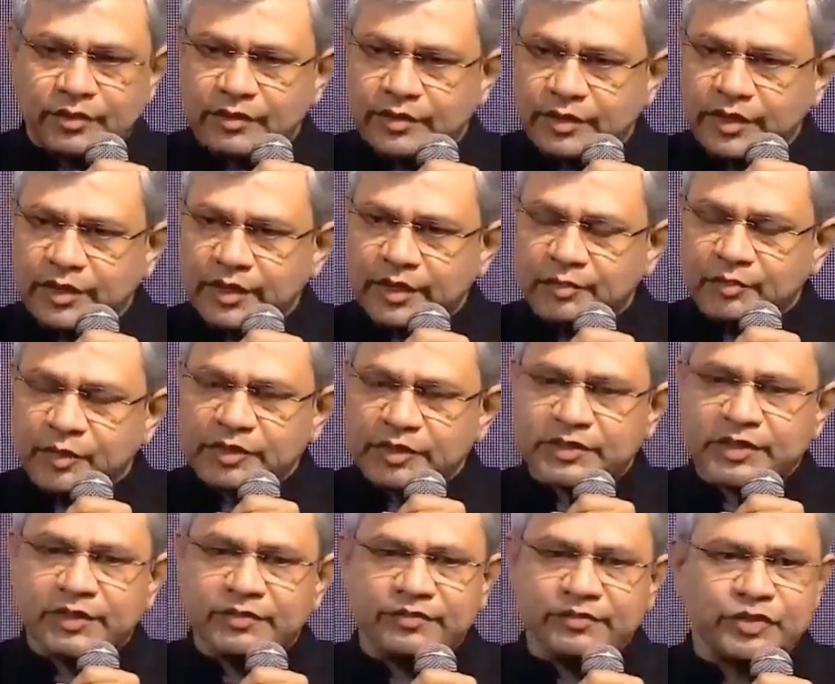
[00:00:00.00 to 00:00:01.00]
he must
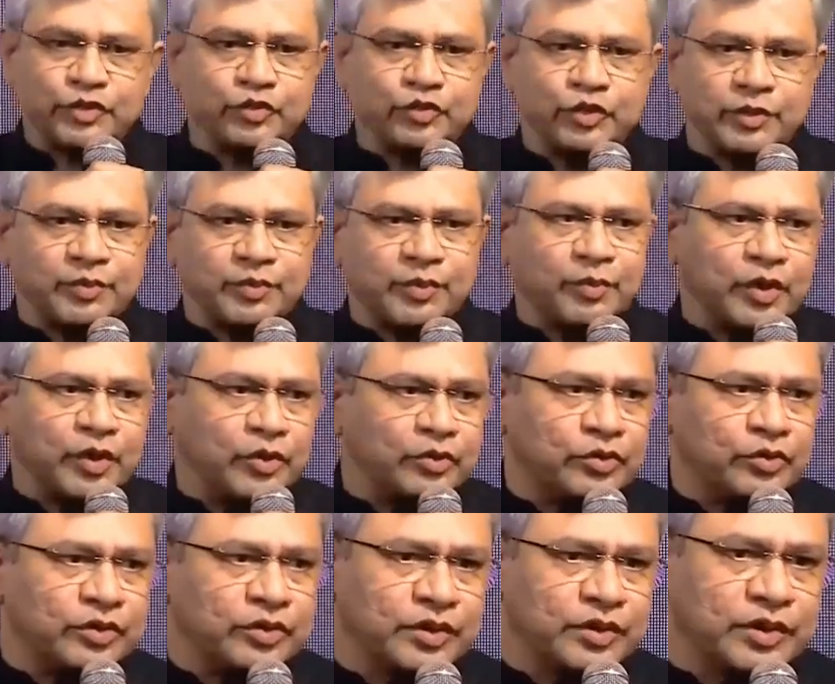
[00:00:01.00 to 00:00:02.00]
have stood up
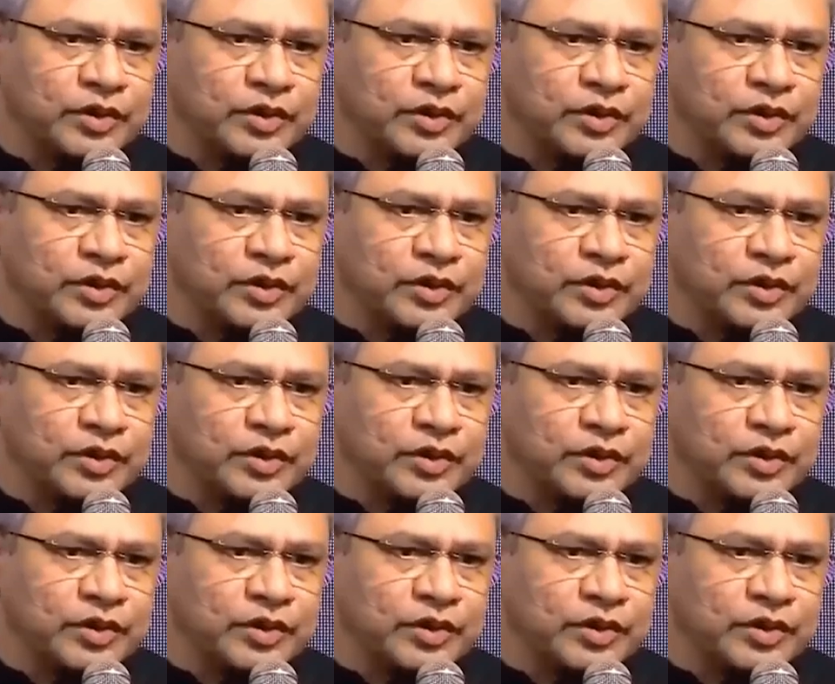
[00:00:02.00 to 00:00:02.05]
about